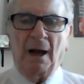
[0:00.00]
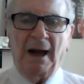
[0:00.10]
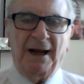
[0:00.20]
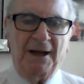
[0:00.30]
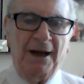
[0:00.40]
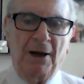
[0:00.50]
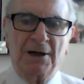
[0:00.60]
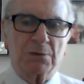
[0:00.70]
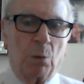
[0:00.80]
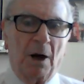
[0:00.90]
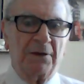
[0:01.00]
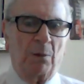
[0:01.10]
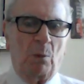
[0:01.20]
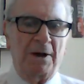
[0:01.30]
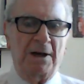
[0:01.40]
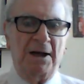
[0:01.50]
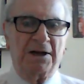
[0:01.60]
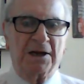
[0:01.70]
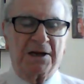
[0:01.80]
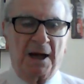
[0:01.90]
And here is one that we need
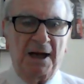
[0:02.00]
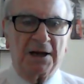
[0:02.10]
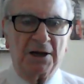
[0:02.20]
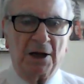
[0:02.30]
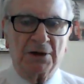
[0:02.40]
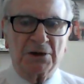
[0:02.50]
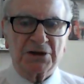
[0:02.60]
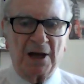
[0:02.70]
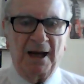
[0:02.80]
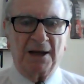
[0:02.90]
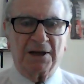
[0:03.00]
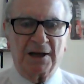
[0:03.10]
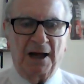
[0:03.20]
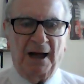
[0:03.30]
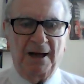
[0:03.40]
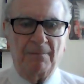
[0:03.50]
to take and understand today.